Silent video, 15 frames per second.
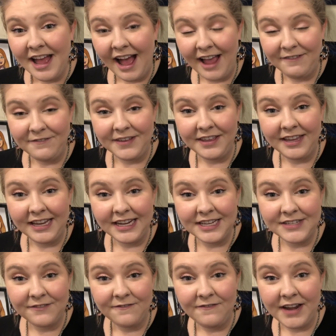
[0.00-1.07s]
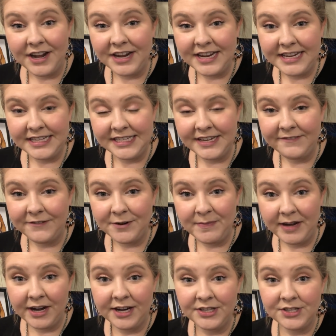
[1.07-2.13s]
I feel like it is very easy for
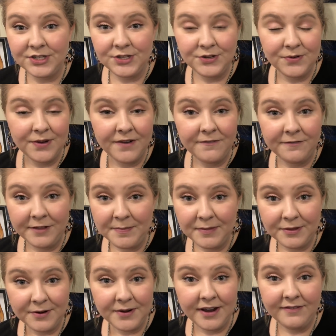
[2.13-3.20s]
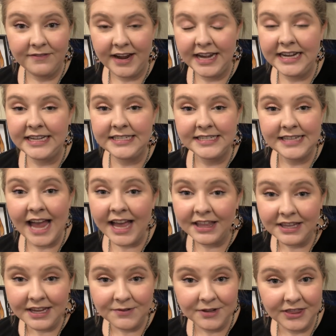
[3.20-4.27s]
parents to flip through and find
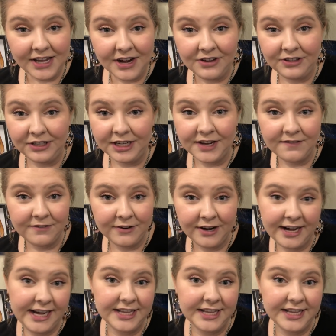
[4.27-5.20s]
exactly what they are looking for,